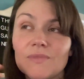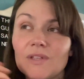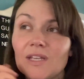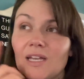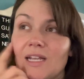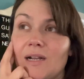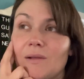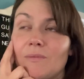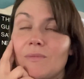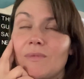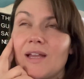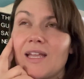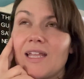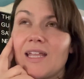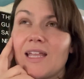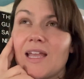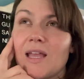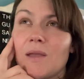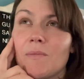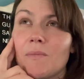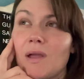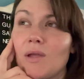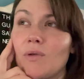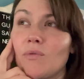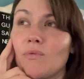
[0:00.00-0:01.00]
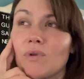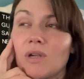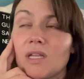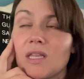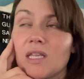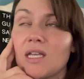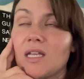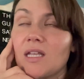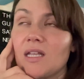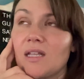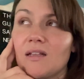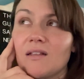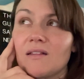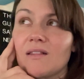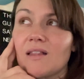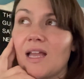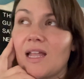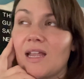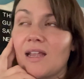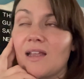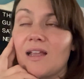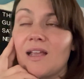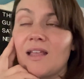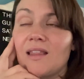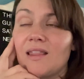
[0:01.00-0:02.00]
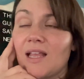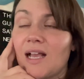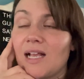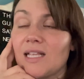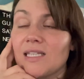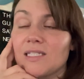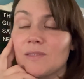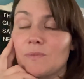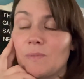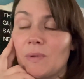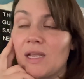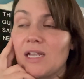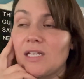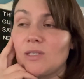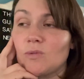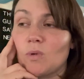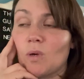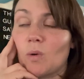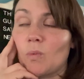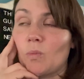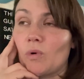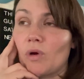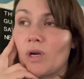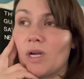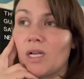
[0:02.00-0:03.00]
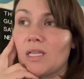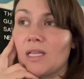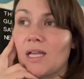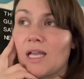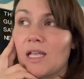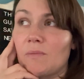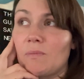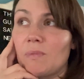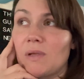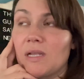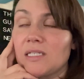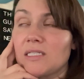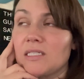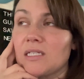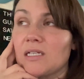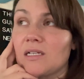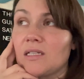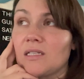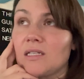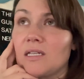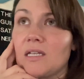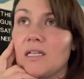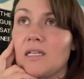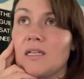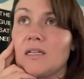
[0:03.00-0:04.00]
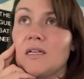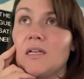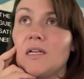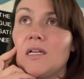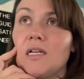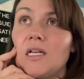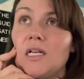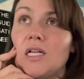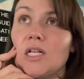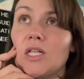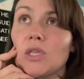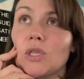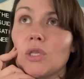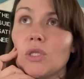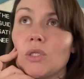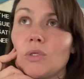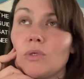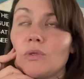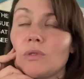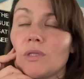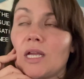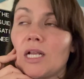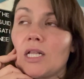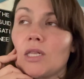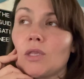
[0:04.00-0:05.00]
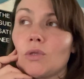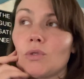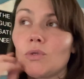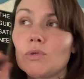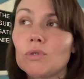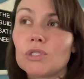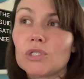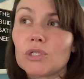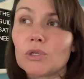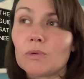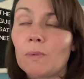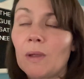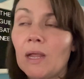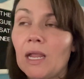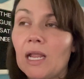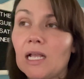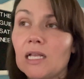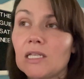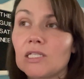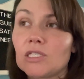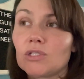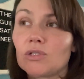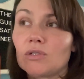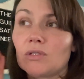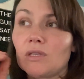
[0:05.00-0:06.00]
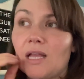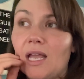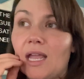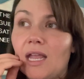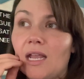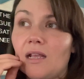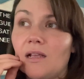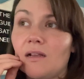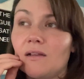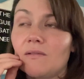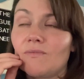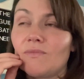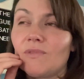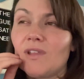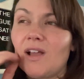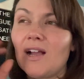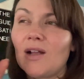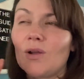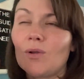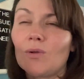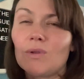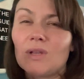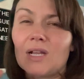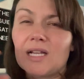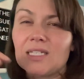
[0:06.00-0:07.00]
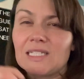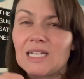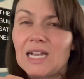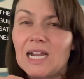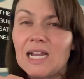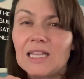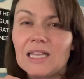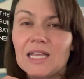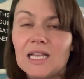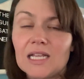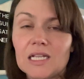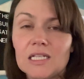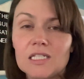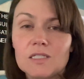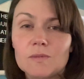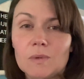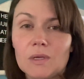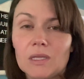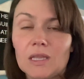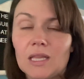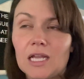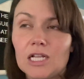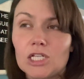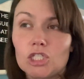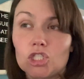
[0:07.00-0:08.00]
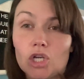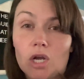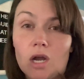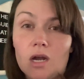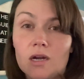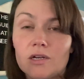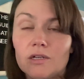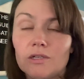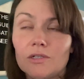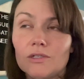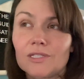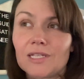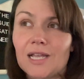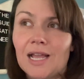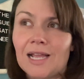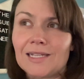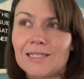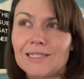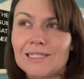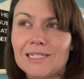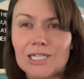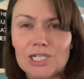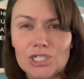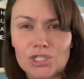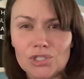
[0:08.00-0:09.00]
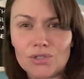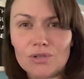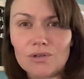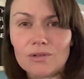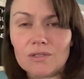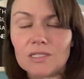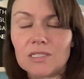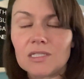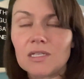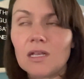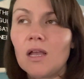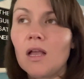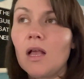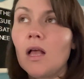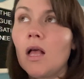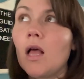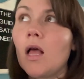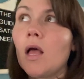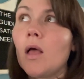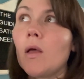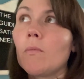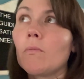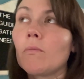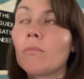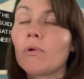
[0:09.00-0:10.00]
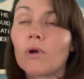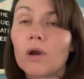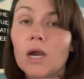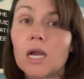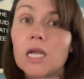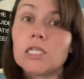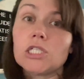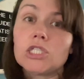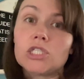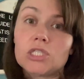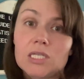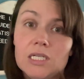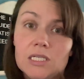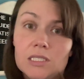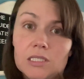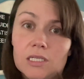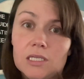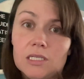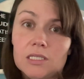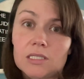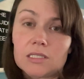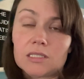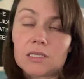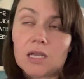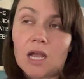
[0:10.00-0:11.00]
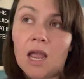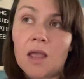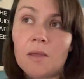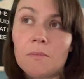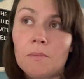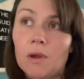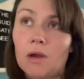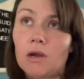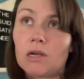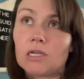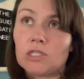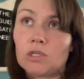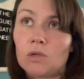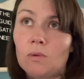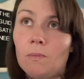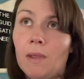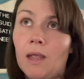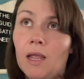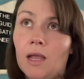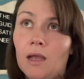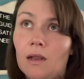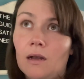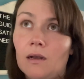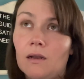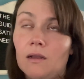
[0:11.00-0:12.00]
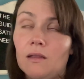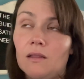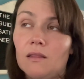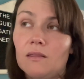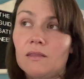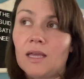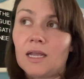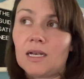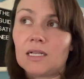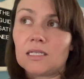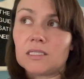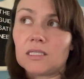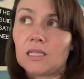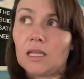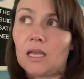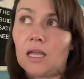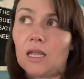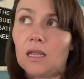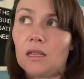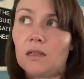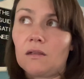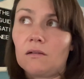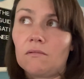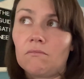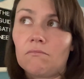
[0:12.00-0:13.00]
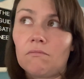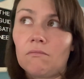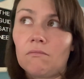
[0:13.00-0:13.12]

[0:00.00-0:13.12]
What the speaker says: And I'm like, am I really like in that space where I'm wearing like basically like looser pants or like not tight leggings, but like joggers and t-shirts? Praise Jesus, I am married to a man that is like